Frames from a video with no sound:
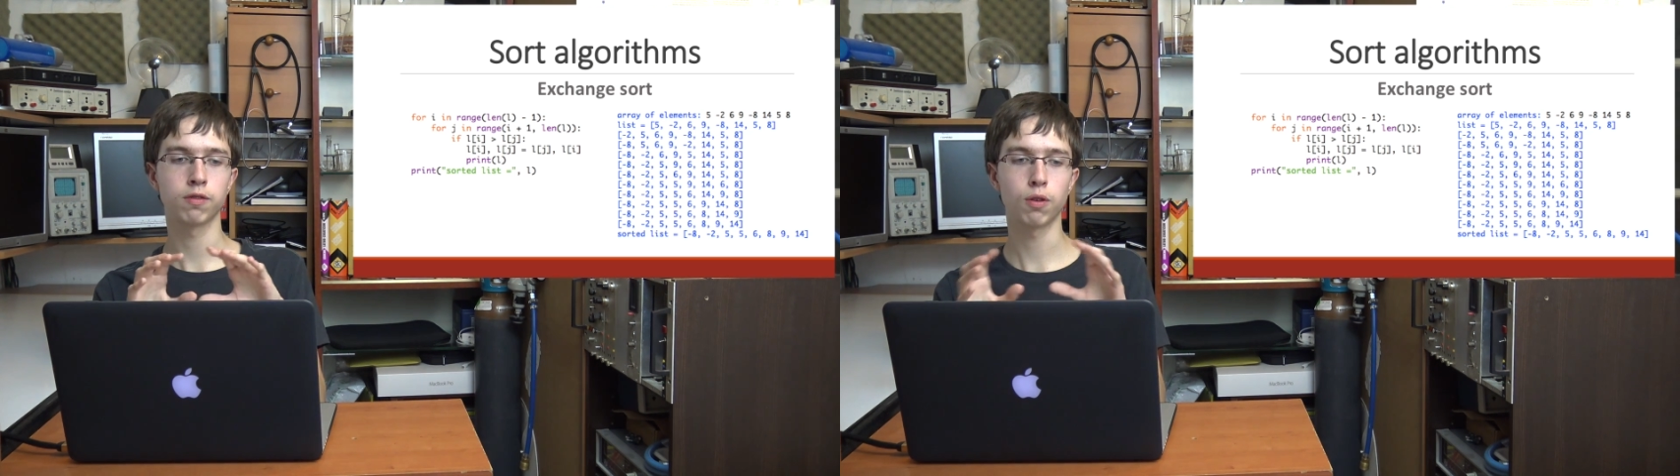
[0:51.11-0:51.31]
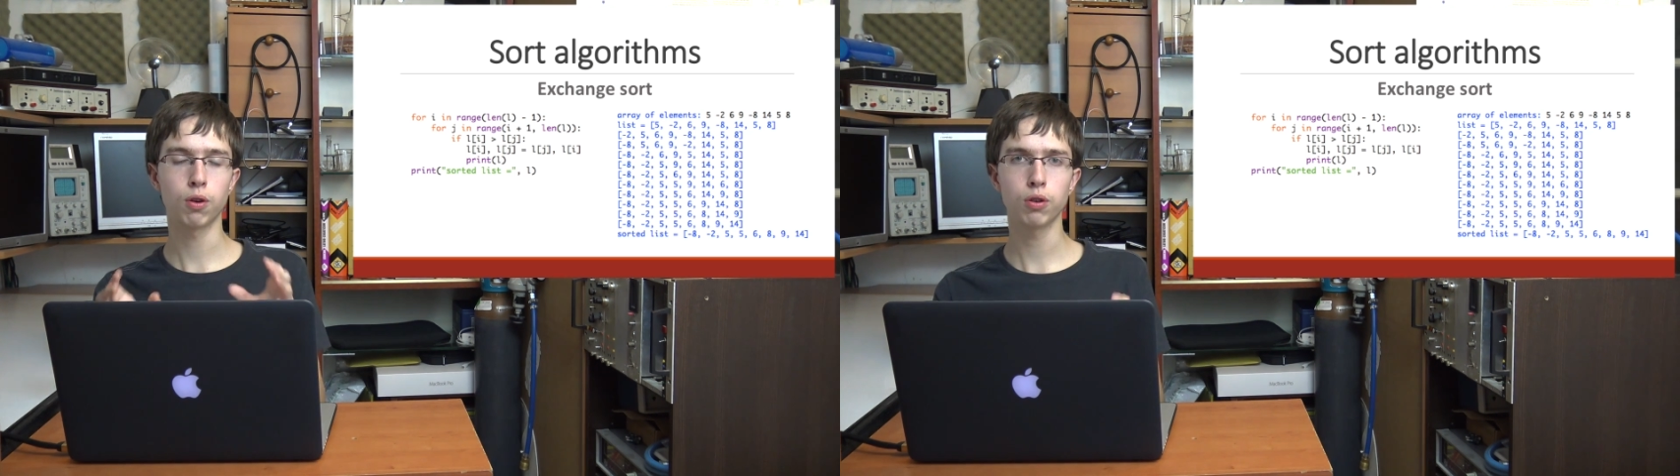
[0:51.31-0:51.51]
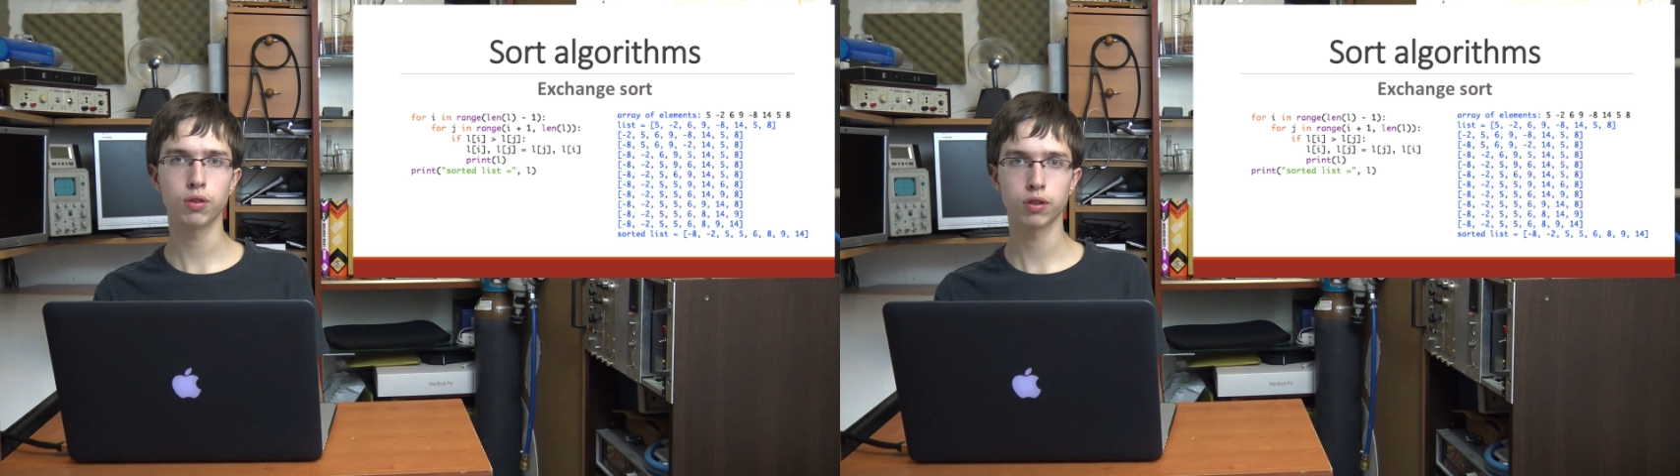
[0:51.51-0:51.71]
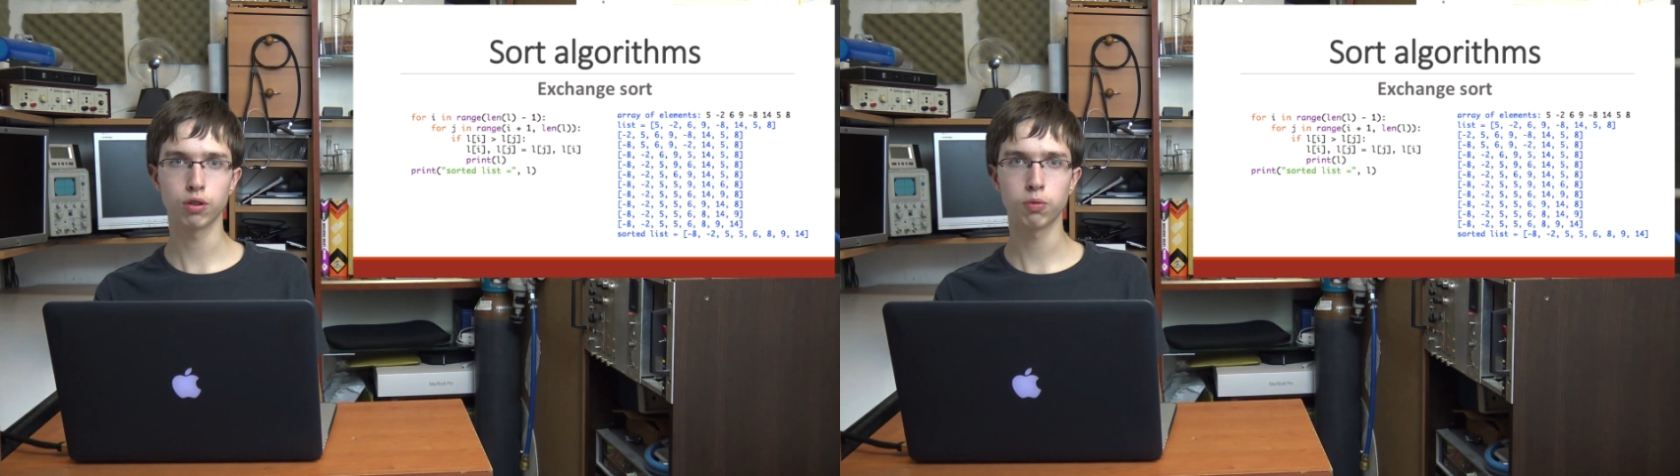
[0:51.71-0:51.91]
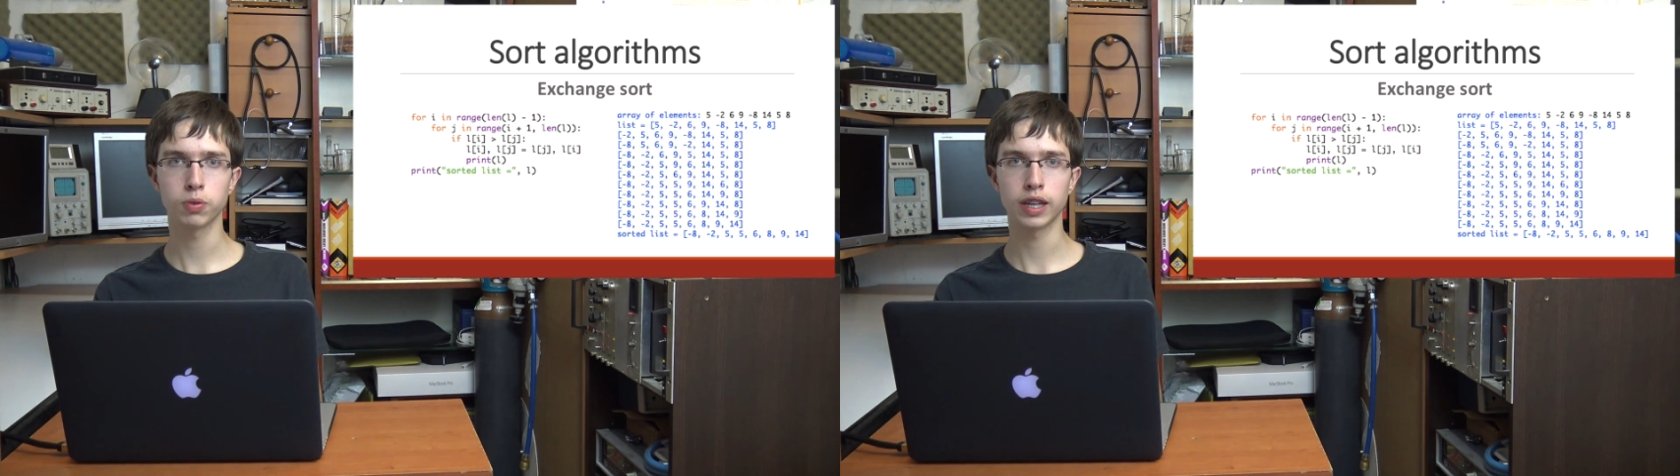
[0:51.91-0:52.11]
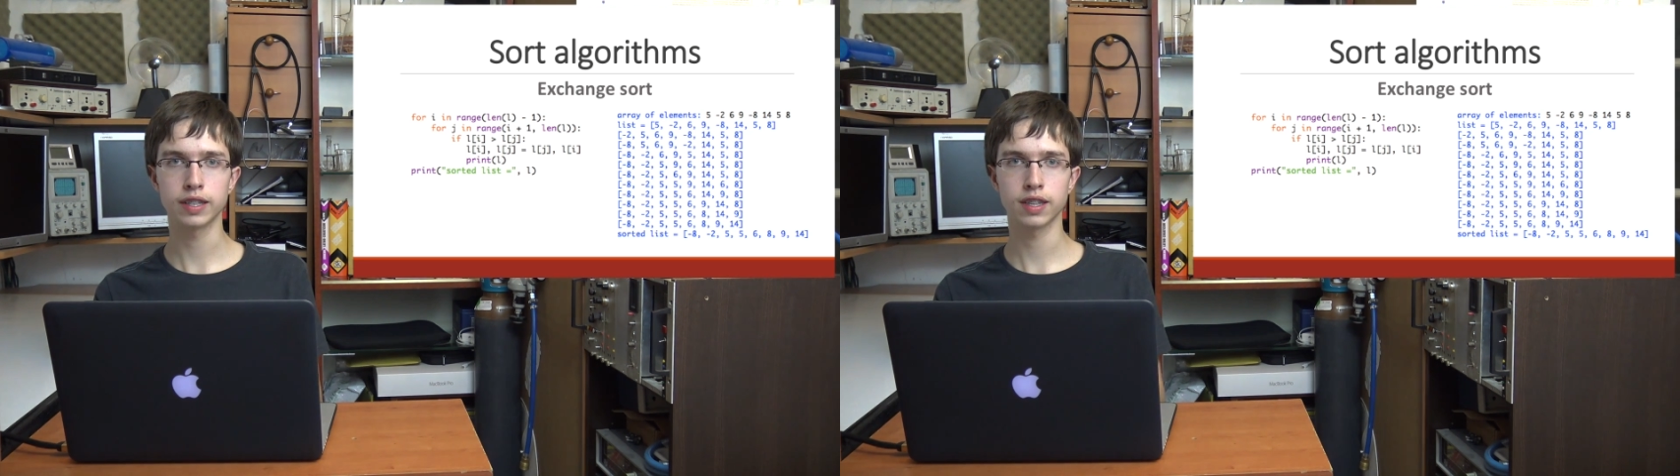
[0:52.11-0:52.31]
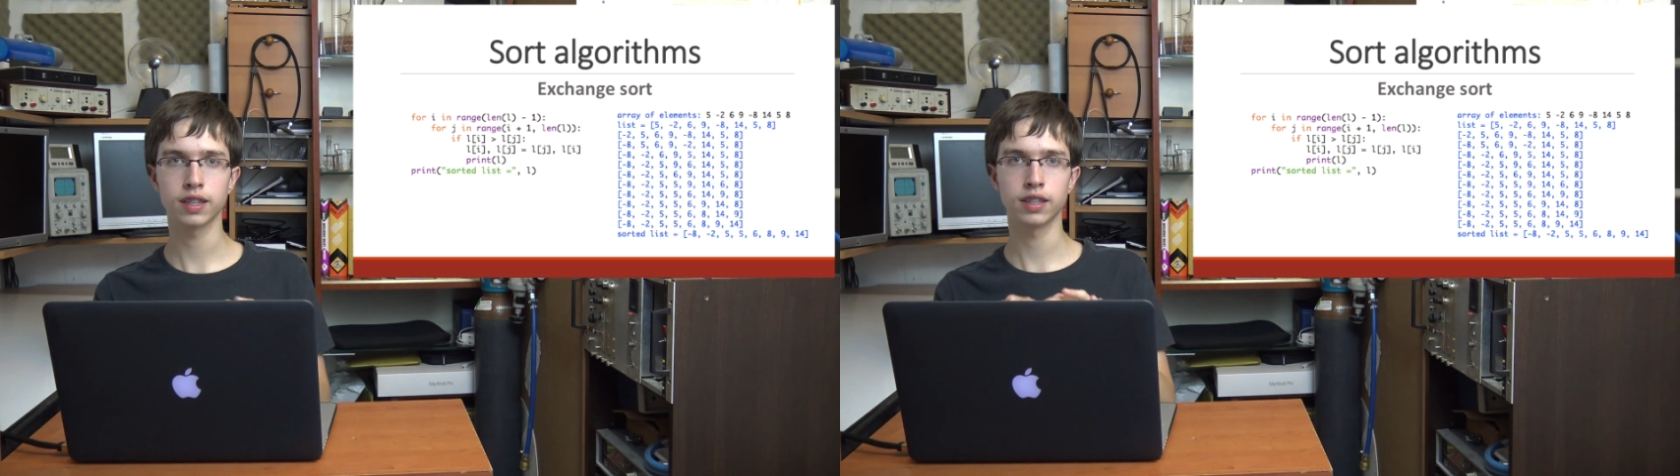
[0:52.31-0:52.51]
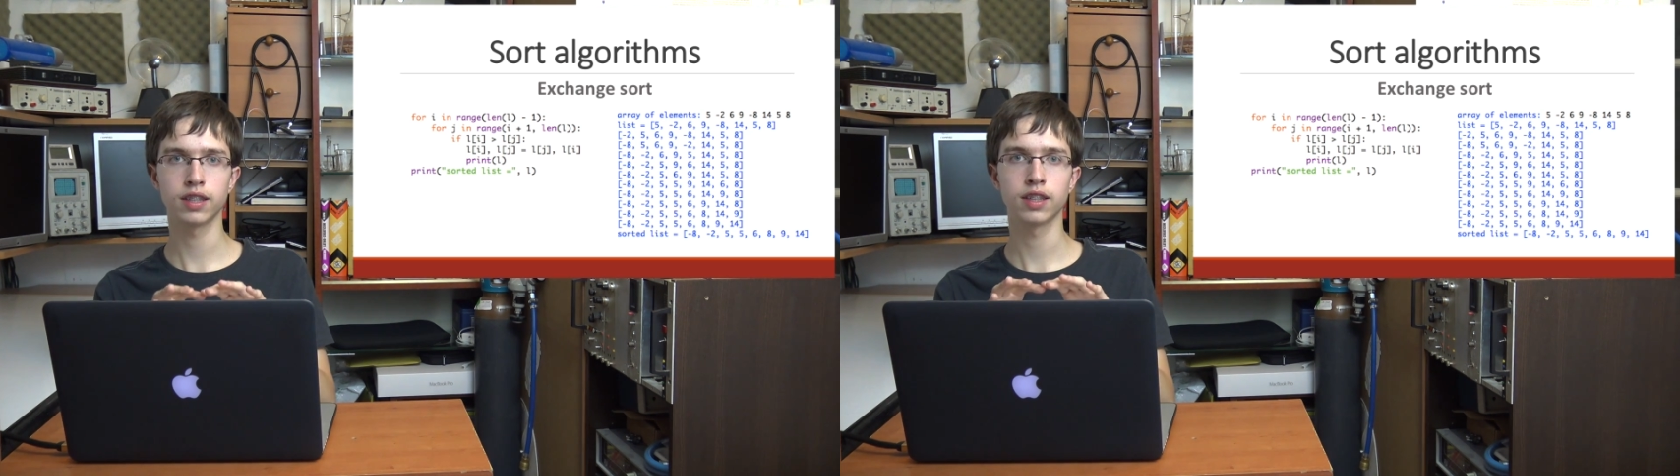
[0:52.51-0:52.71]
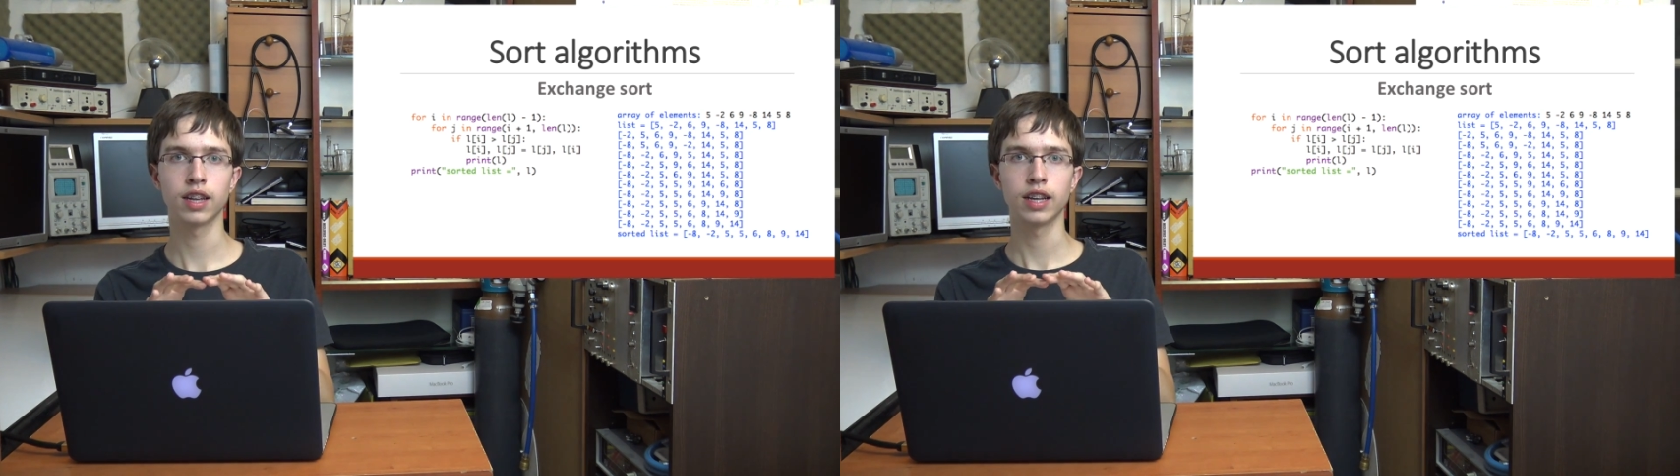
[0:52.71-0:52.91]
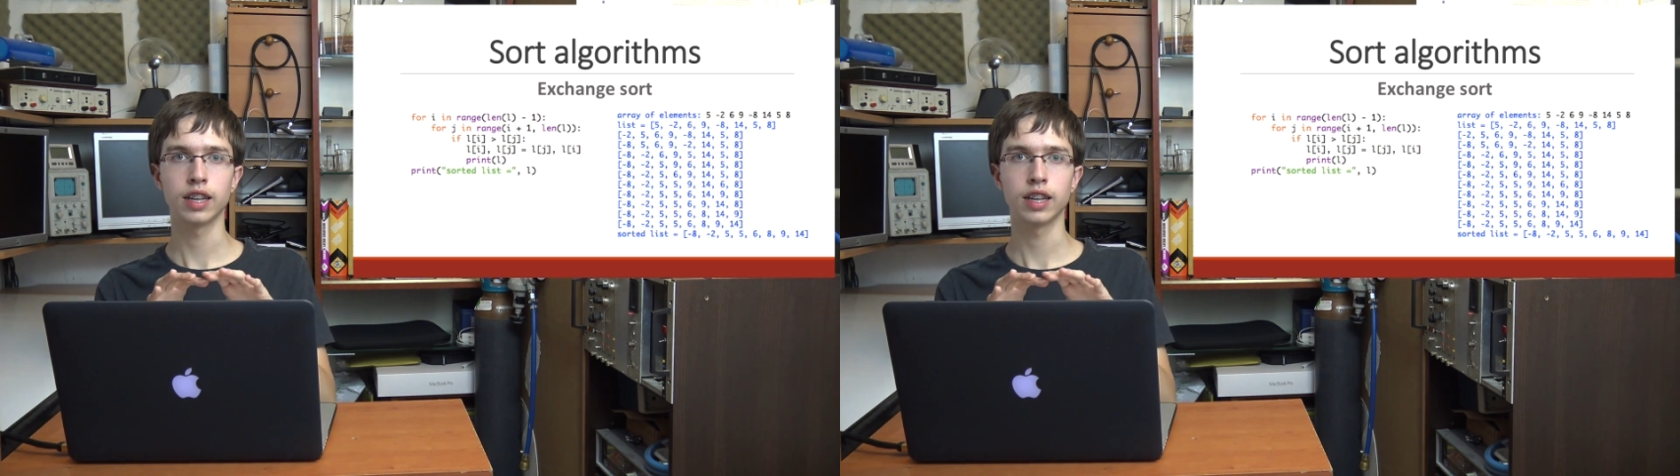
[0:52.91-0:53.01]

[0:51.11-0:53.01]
for loop nested in